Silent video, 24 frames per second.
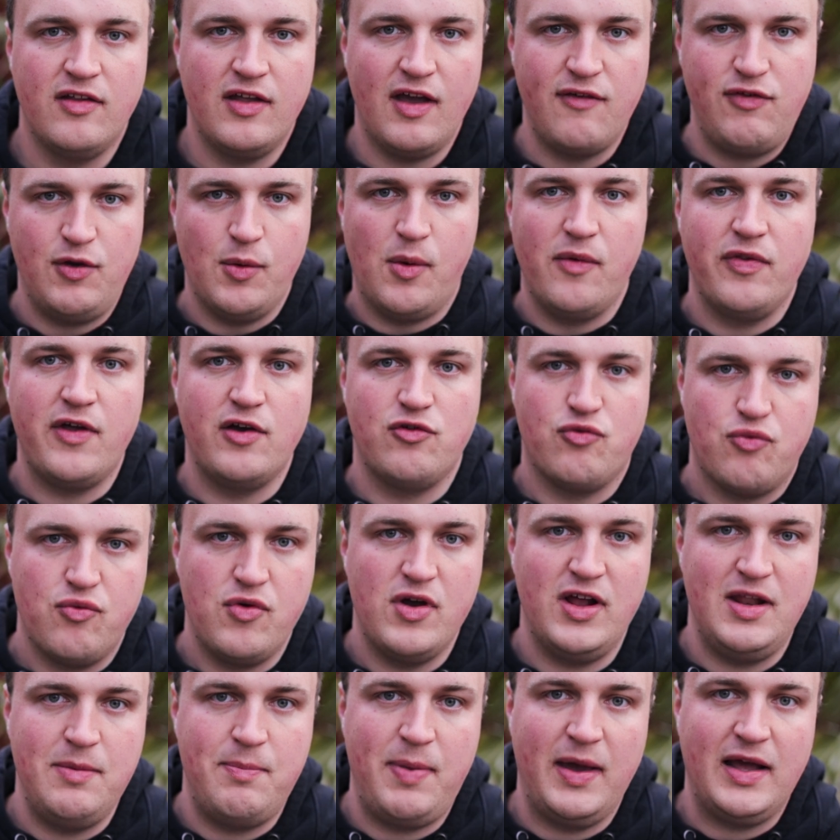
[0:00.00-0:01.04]
if you want those
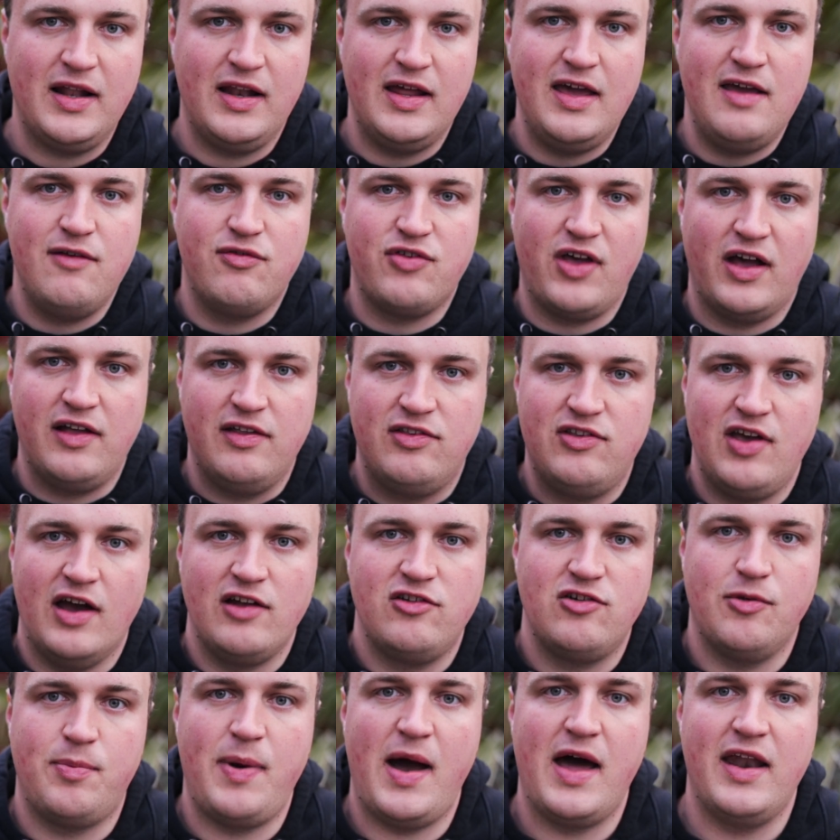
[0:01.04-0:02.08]
really big leaves like
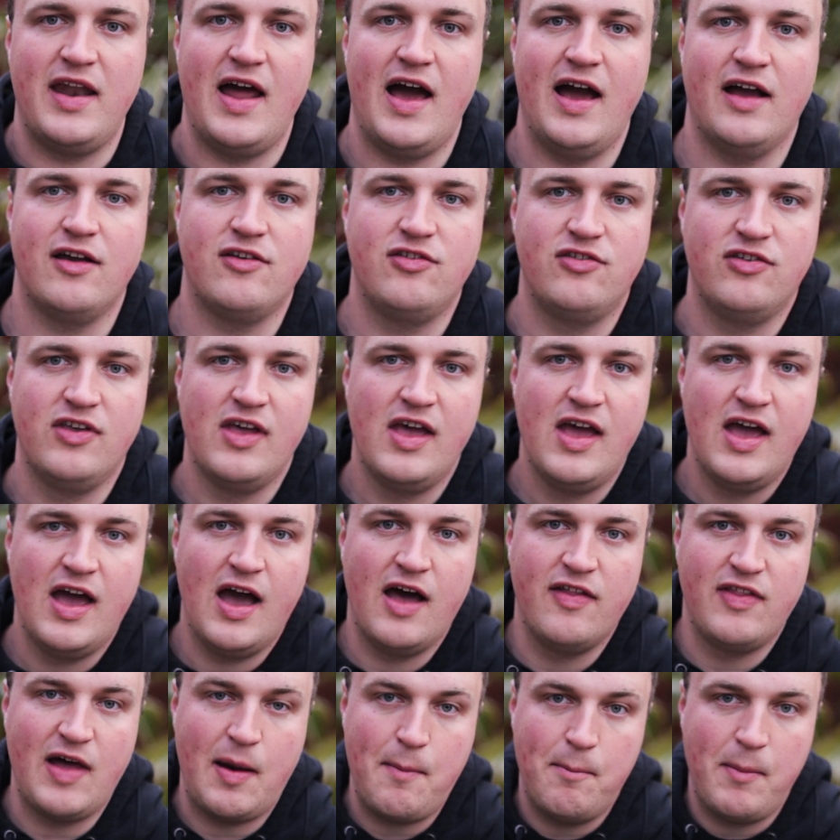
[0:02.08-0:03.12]
Tetrapanax
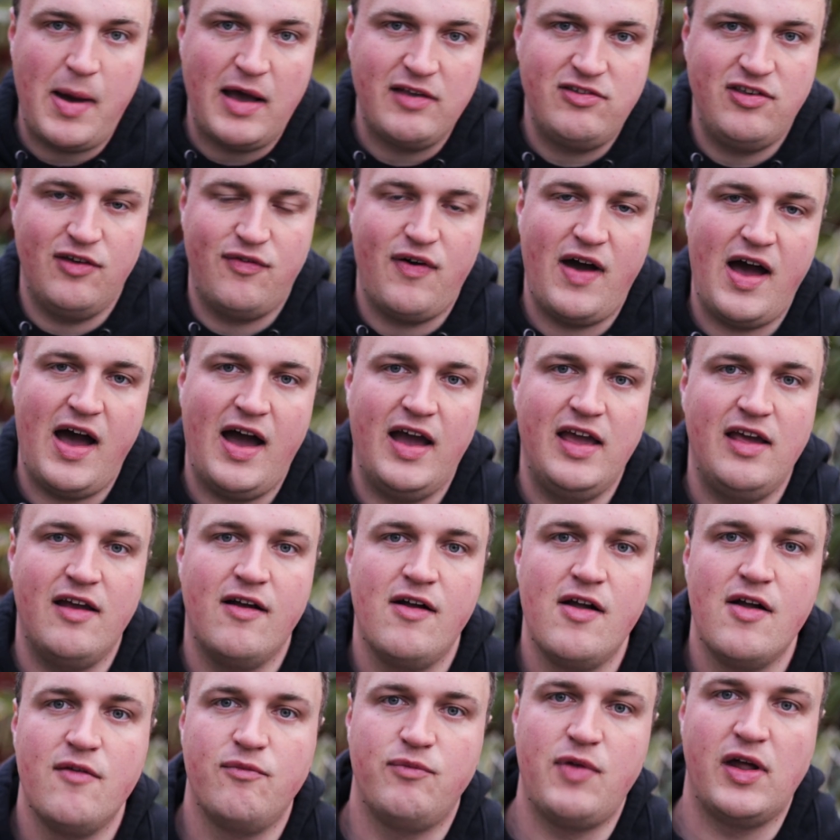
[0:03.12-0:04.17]
and that massive height,
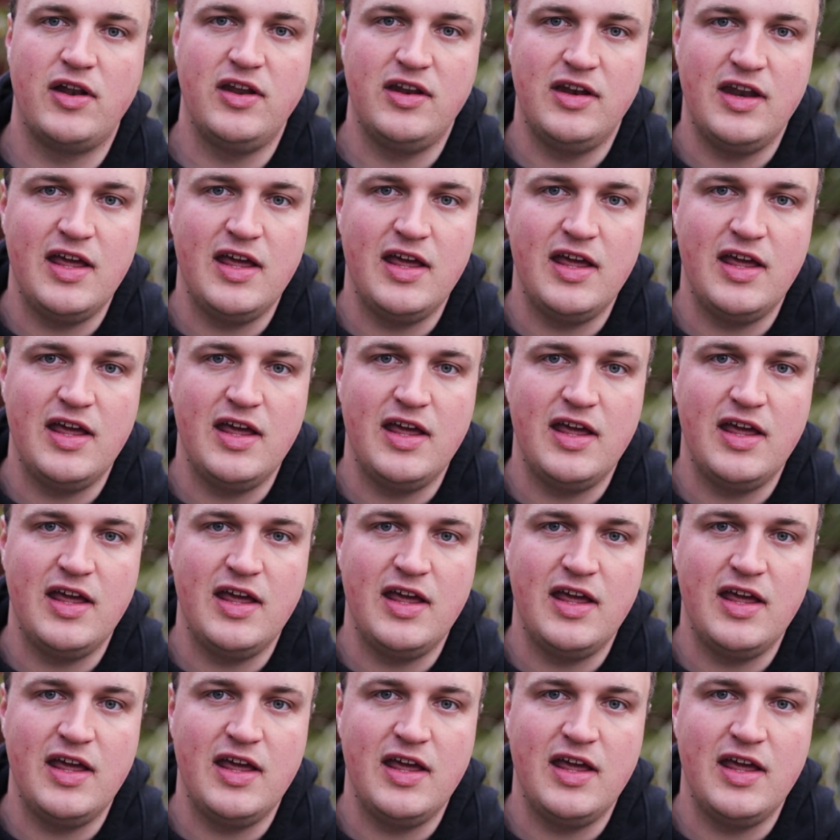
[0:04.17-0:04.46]
then you